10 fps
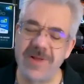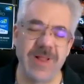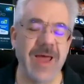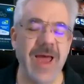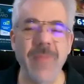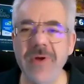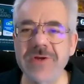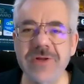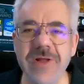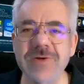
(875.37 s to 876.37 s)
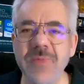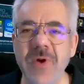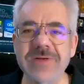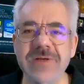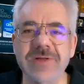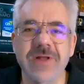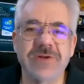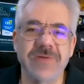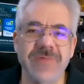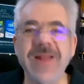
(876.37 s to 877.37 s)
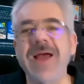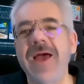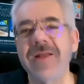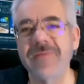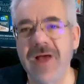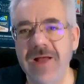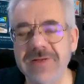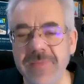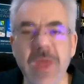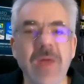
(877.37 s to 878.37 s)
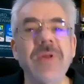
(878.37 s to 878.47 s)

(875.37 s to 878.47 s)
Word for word: collaboration enterprise extension of that kind of concept